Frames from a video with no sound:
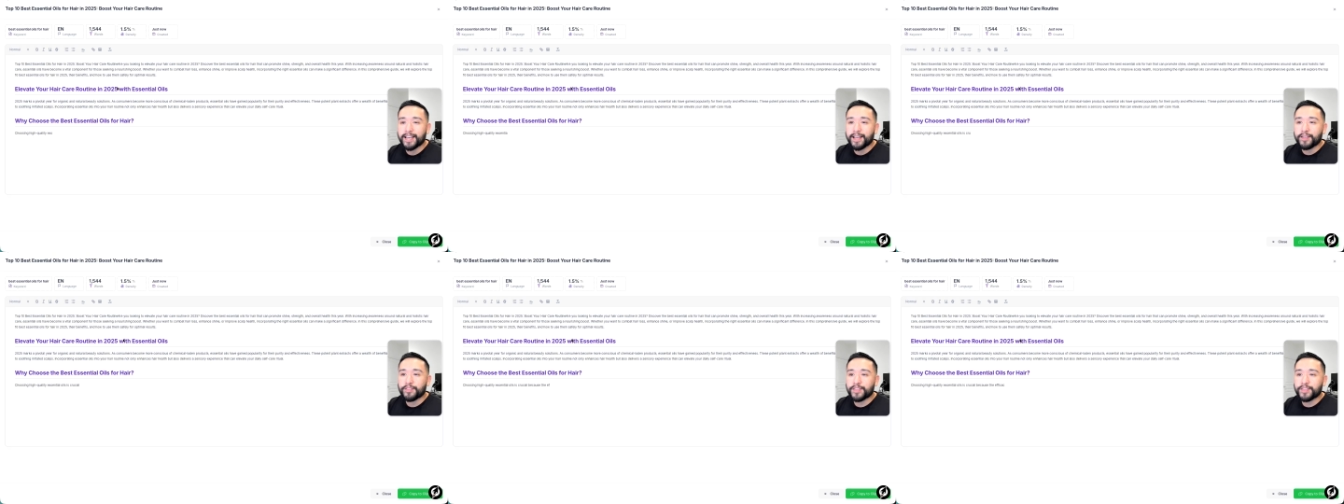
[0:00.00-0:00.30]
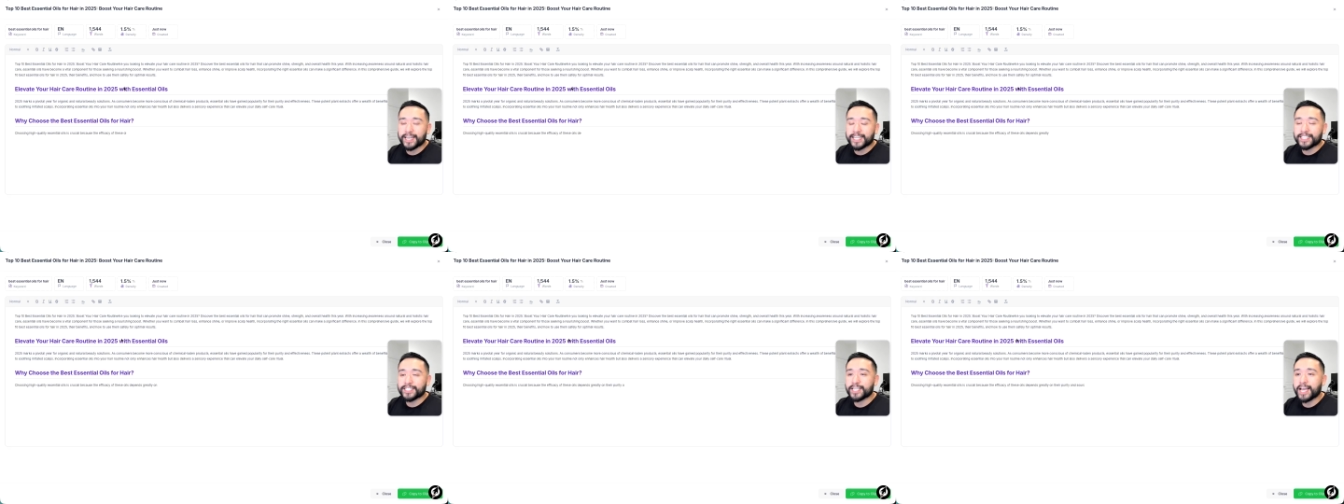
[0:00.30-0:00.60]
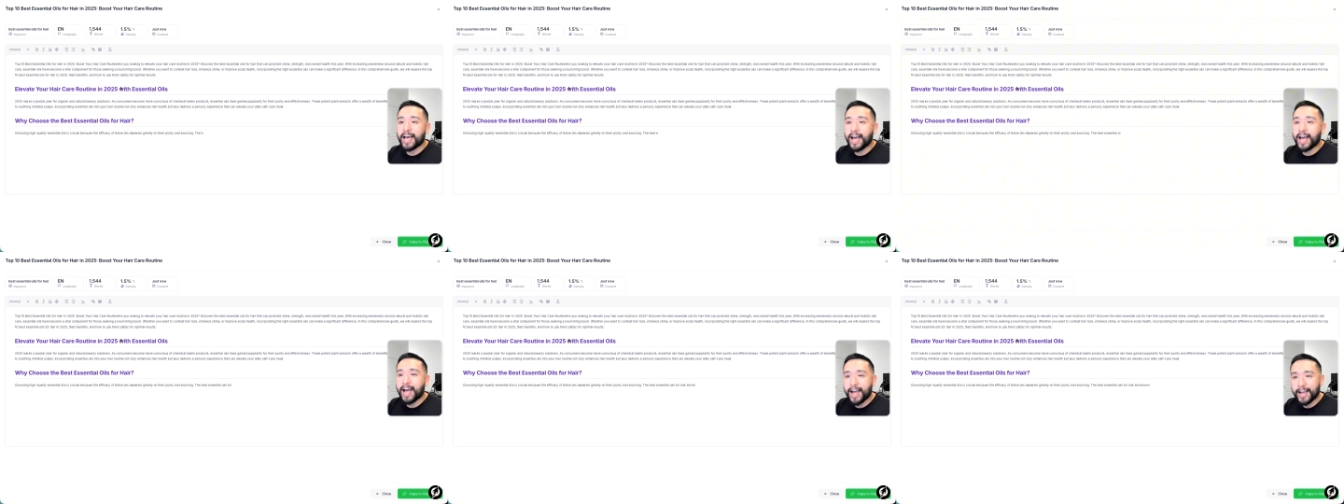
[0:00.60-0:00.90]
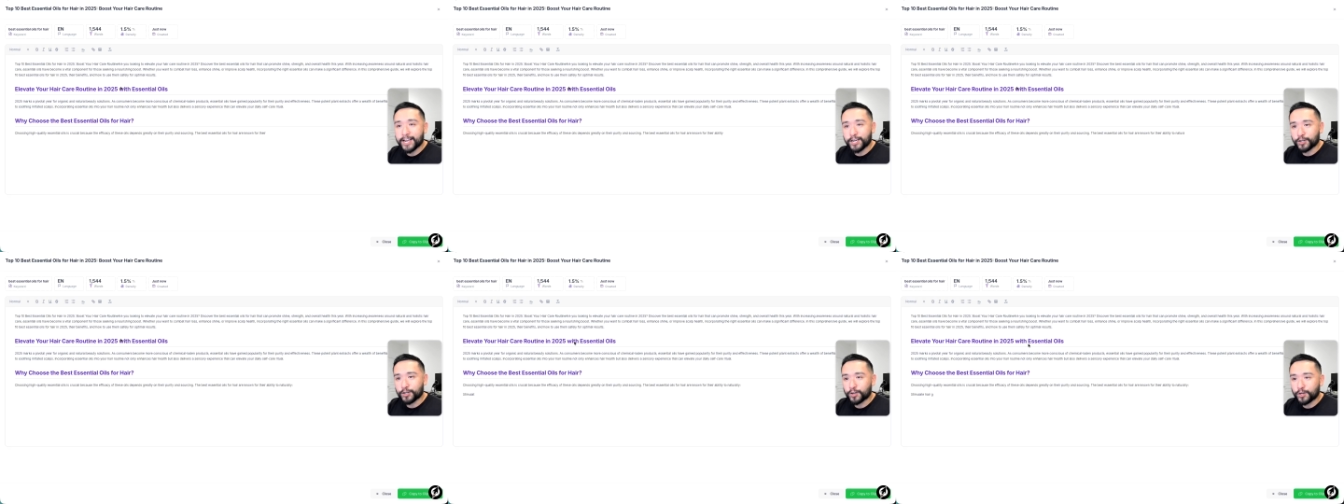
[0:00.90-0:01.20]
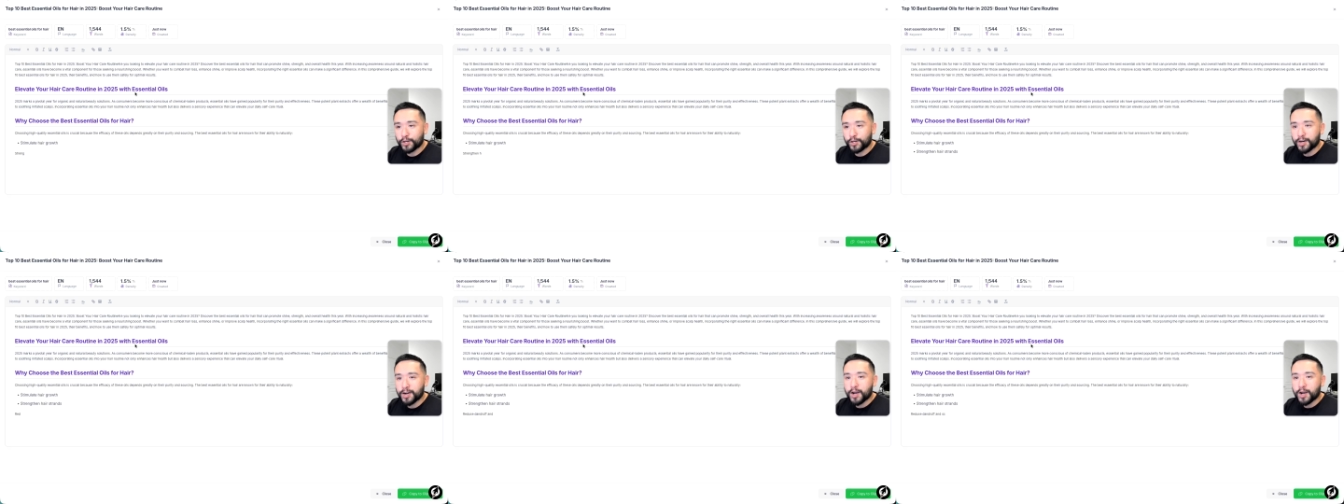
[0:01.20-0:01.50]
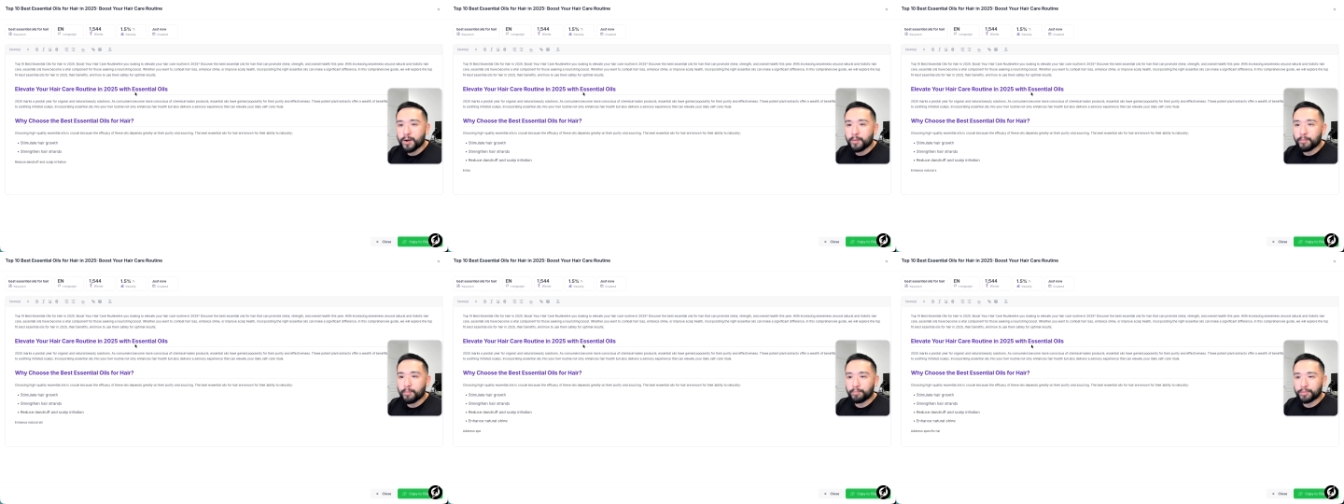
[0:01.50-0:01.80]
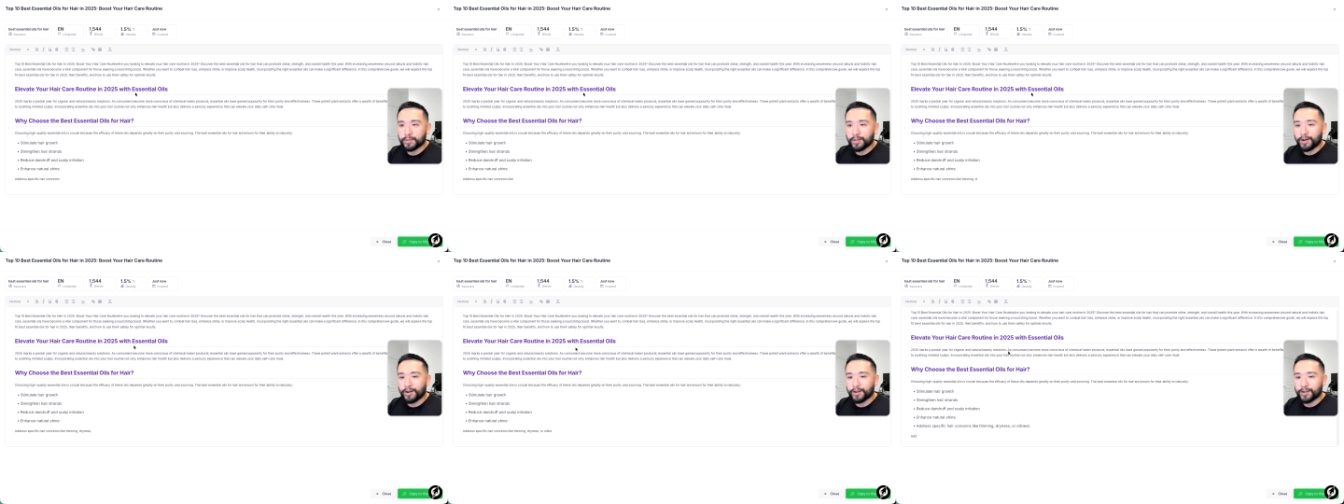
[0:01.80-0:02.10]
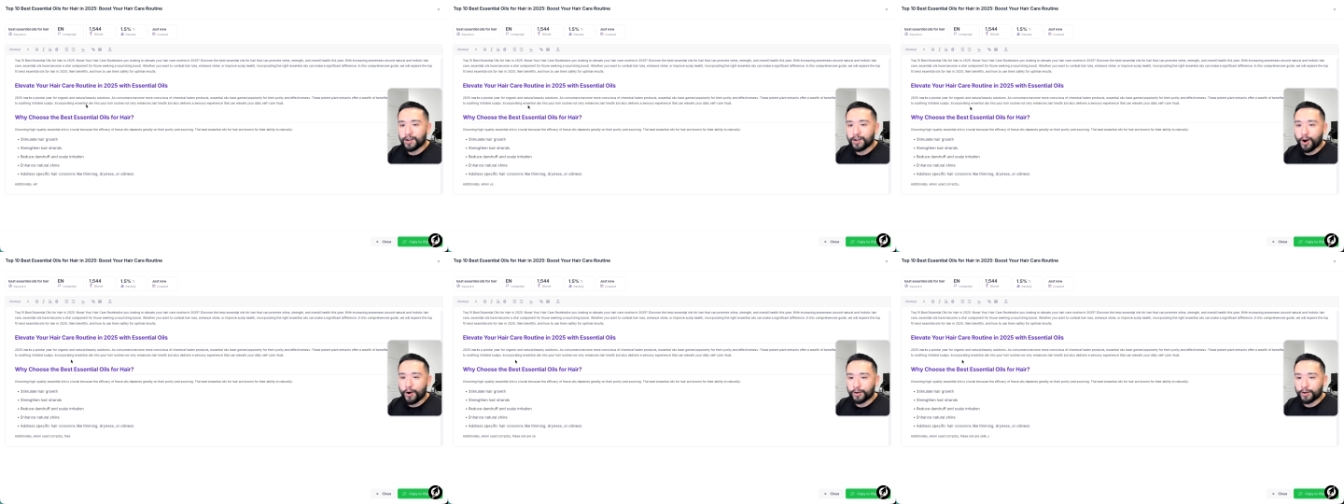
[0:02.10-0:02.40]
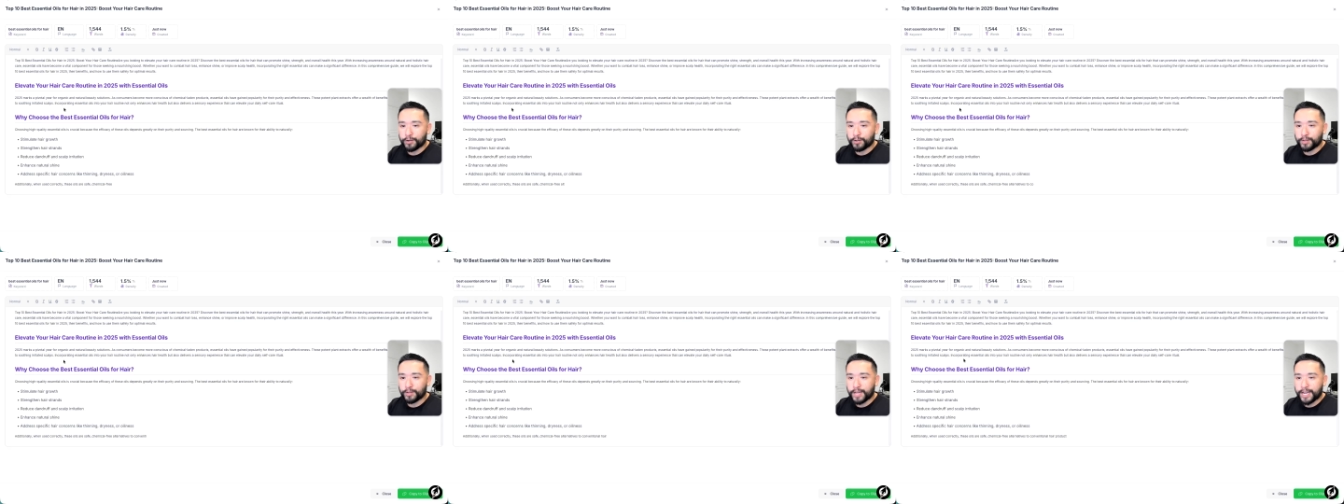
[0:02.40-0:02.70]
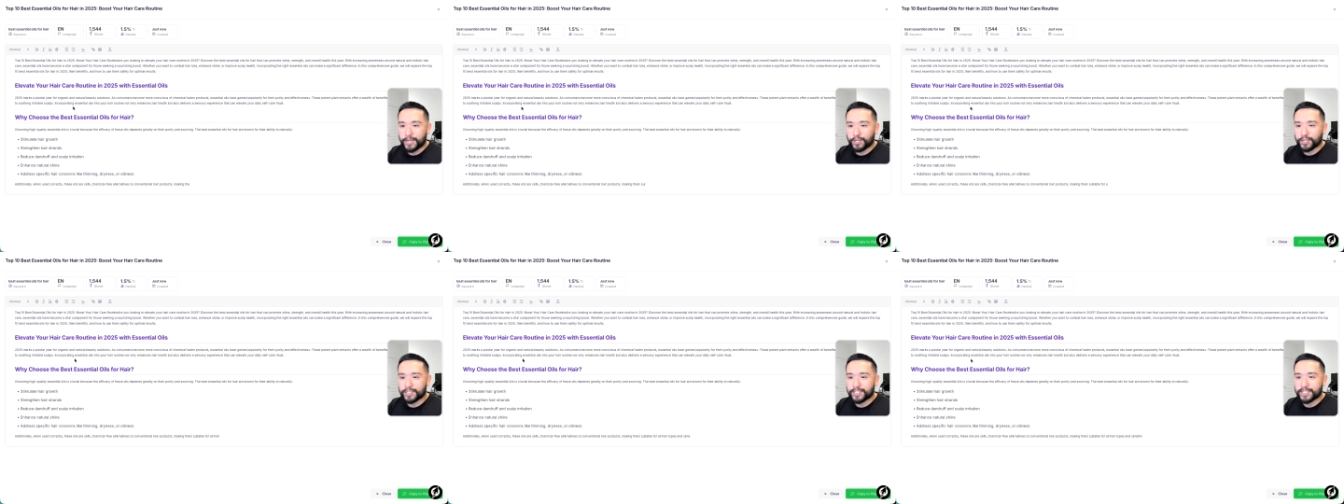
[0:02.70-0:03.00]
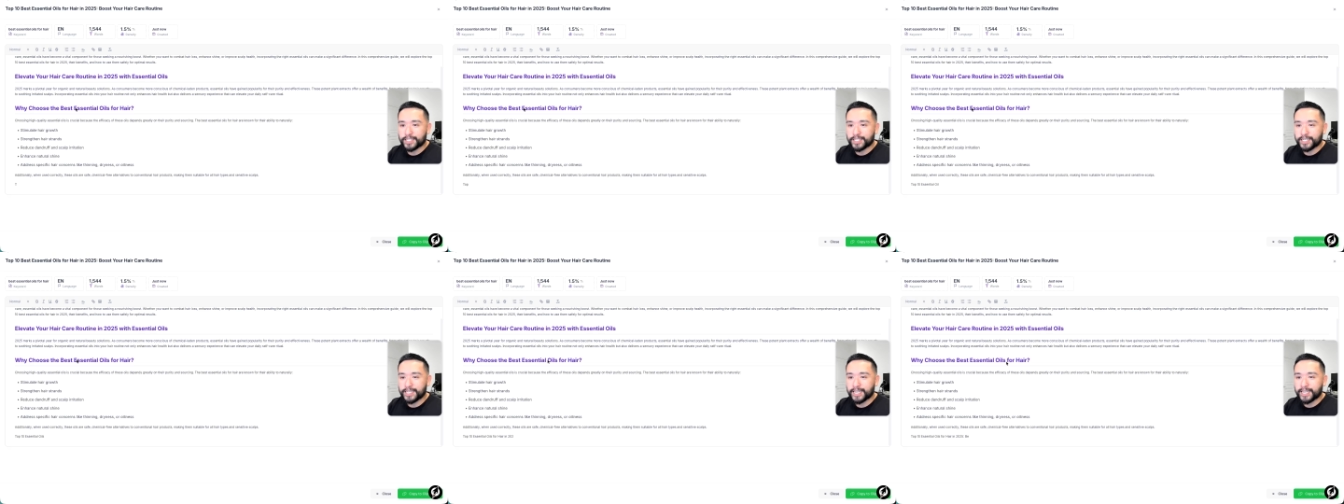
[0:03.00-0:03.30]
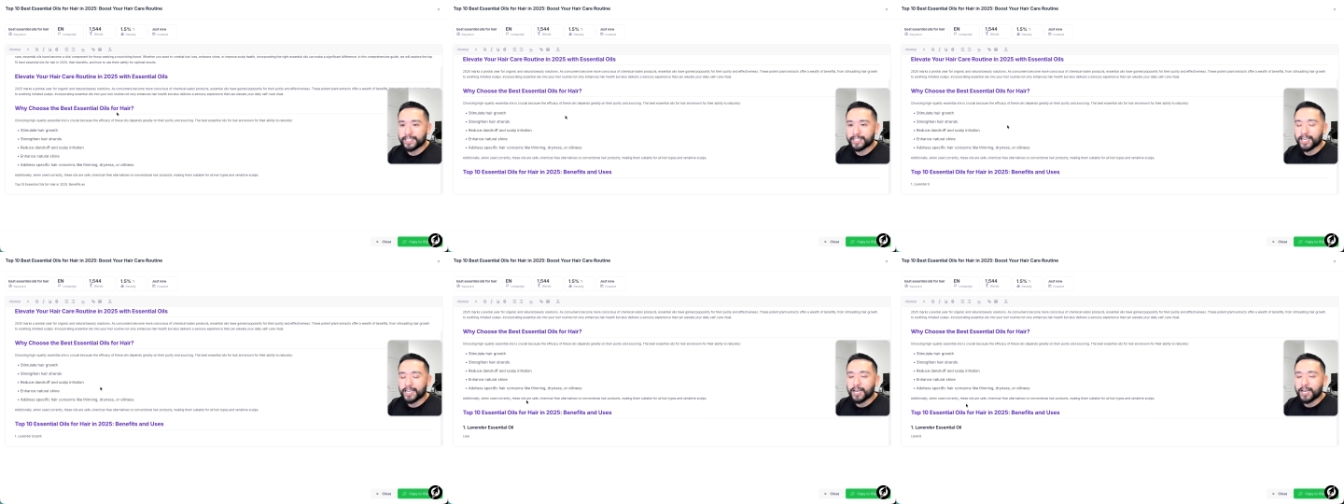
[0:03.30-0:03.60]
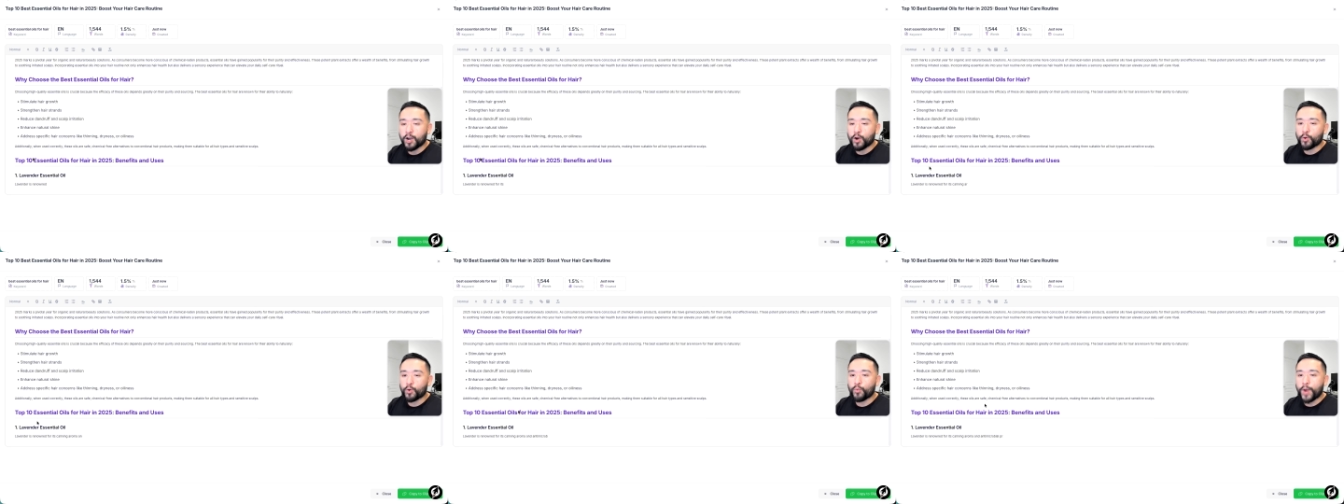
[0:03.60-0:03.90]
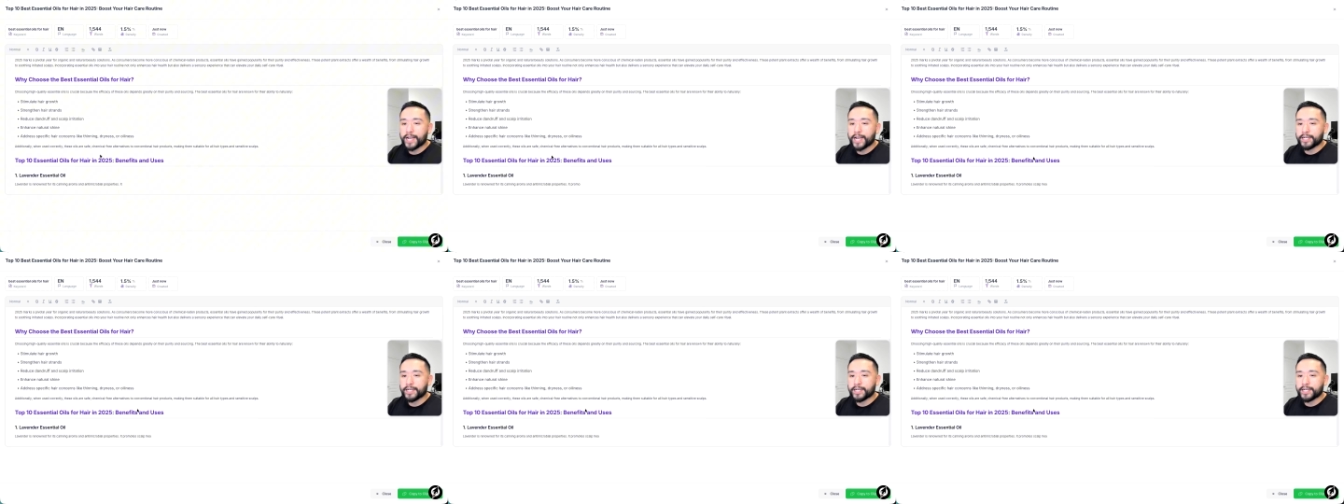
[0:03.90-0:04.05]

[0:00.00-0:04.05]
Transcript: the entire blog article and you could see it write